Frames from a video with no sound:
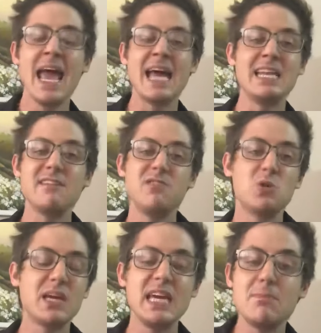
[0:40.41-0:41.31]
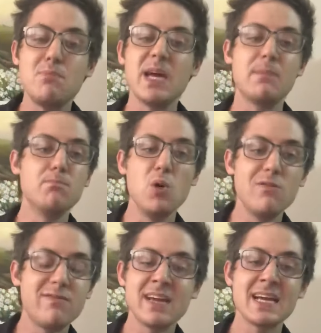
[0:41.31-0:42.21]
And if you keep it
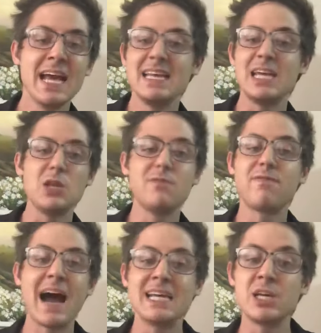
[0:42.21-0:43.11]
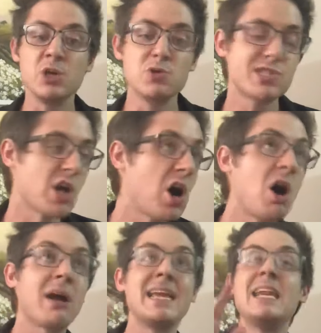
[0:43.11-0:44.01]
moving, then you find a new song.